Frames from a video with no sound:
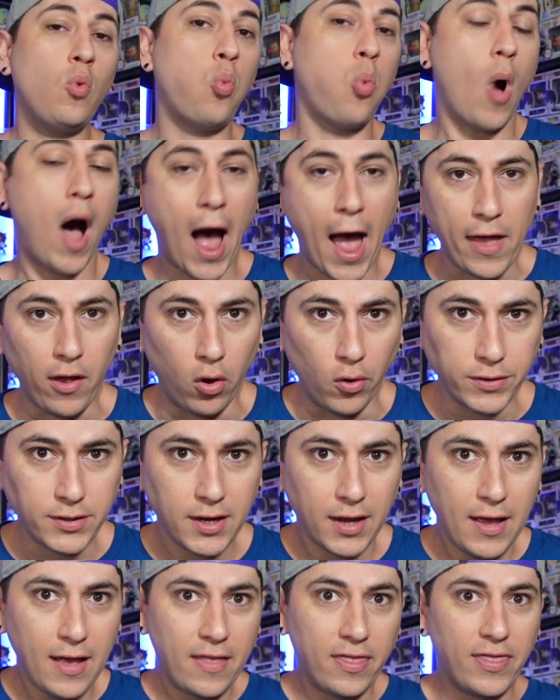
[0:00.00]
wild
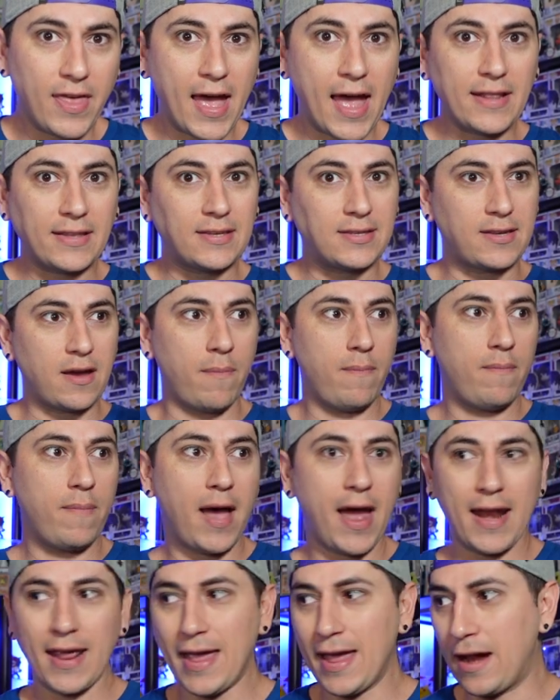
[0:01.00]
that
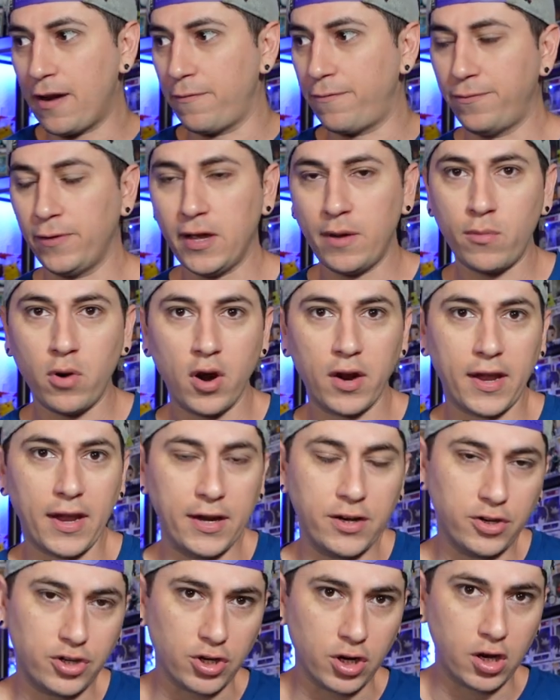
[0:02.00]
somebody at a flea market
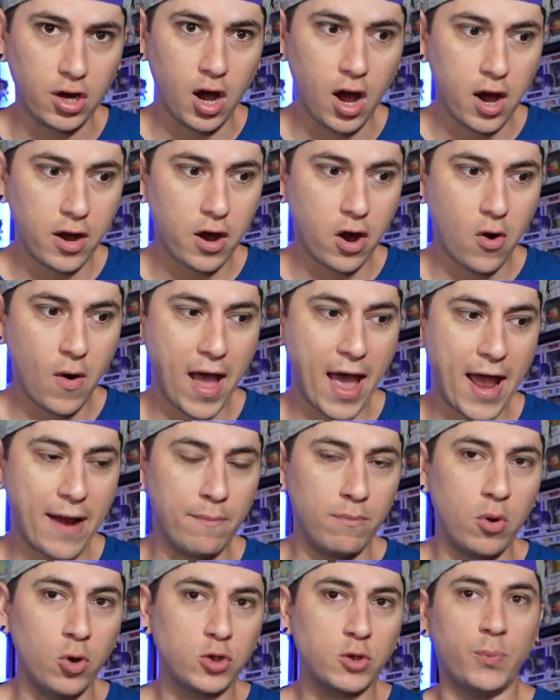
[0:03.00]
in Chicago had
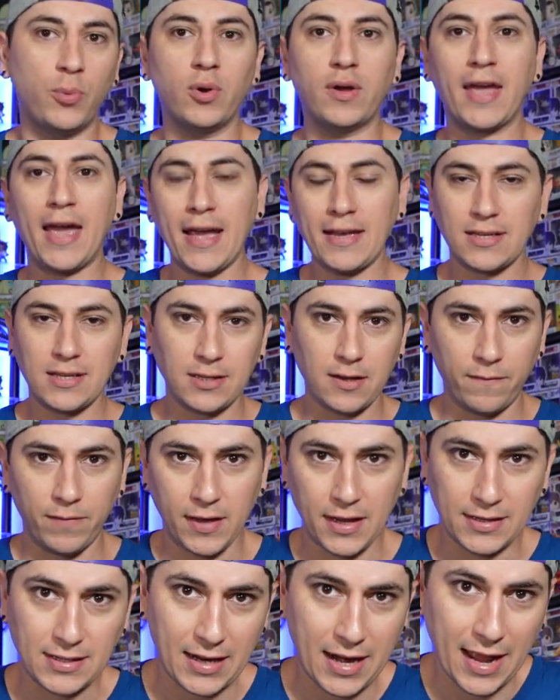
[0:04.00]
multiple cases of
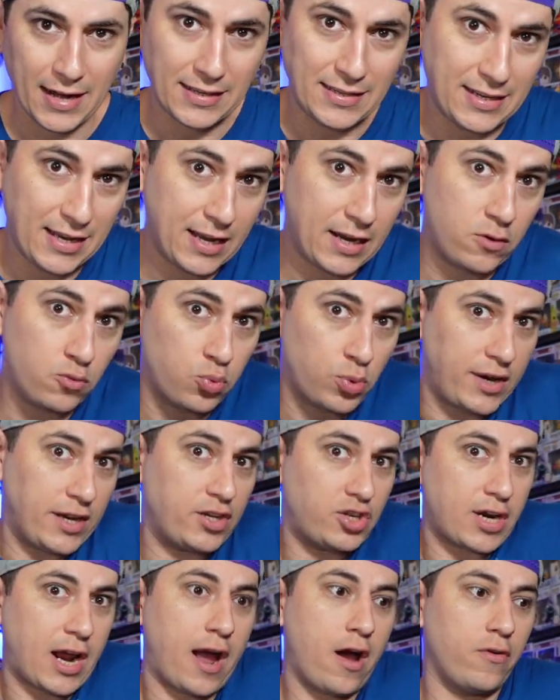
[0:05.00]
these, and I did
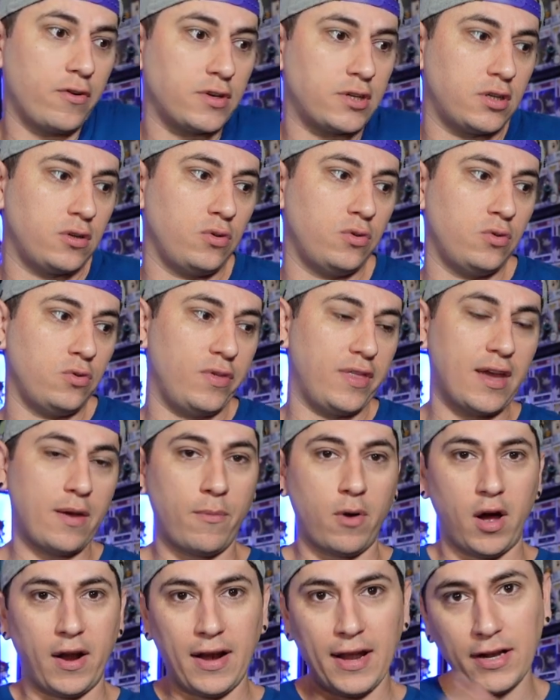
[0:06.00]
reach out to
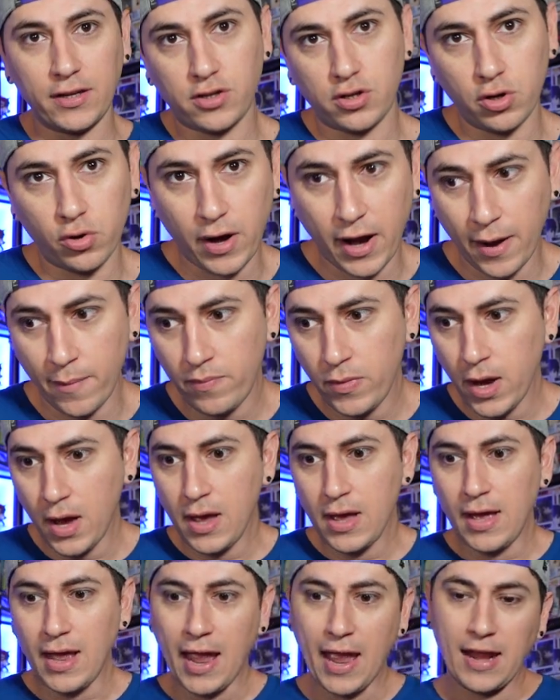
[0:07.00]
them on Instagram
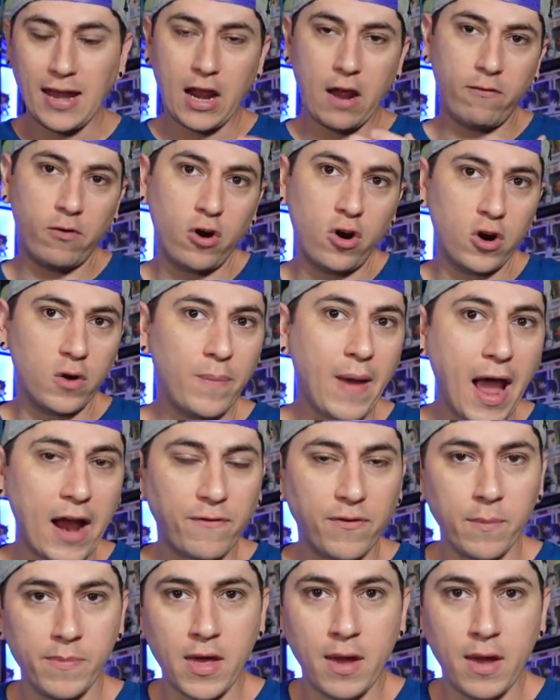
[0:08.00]
and never heard back from